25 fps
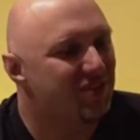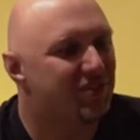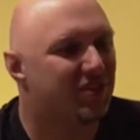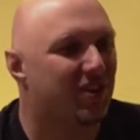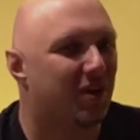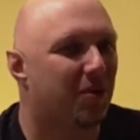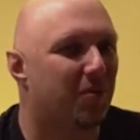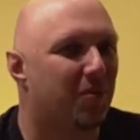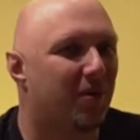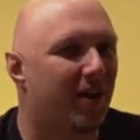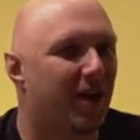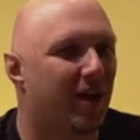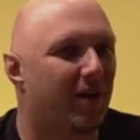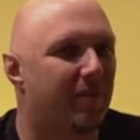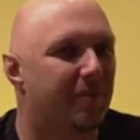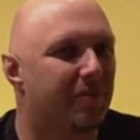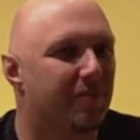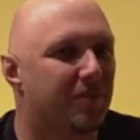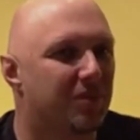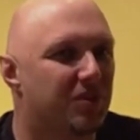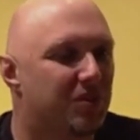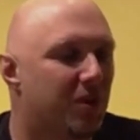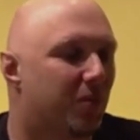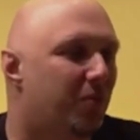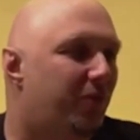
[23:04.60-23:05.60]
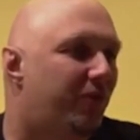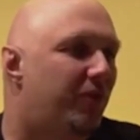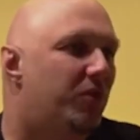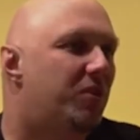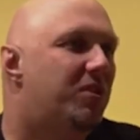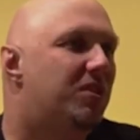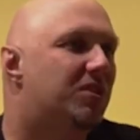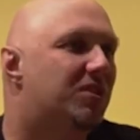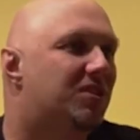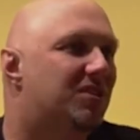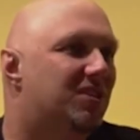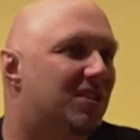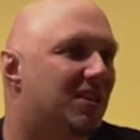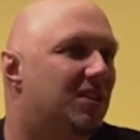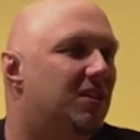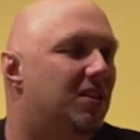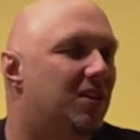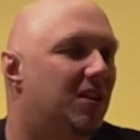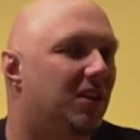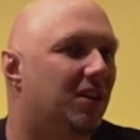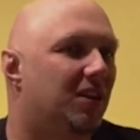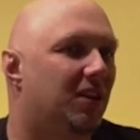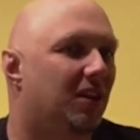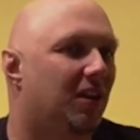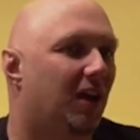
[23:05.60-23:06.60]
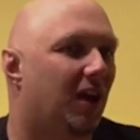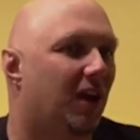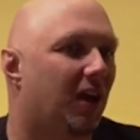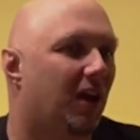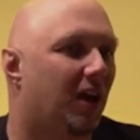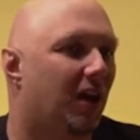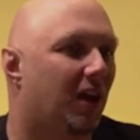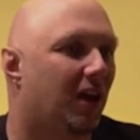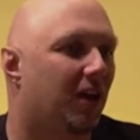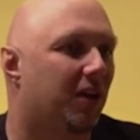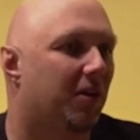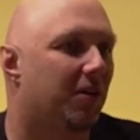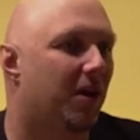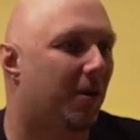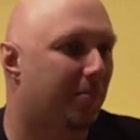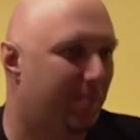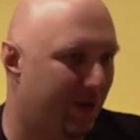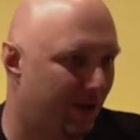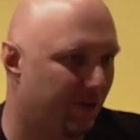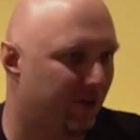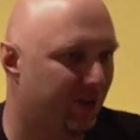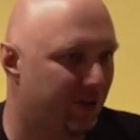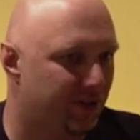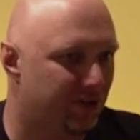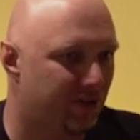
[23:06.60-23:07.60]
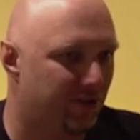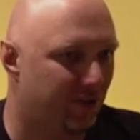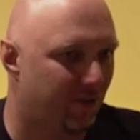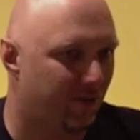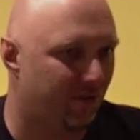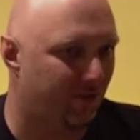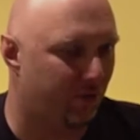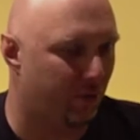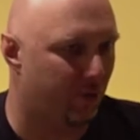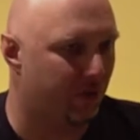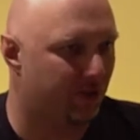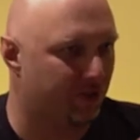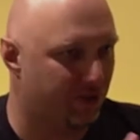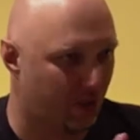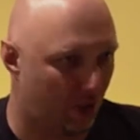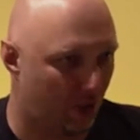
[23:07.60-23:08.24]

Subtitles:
So for the Sydney appearance for the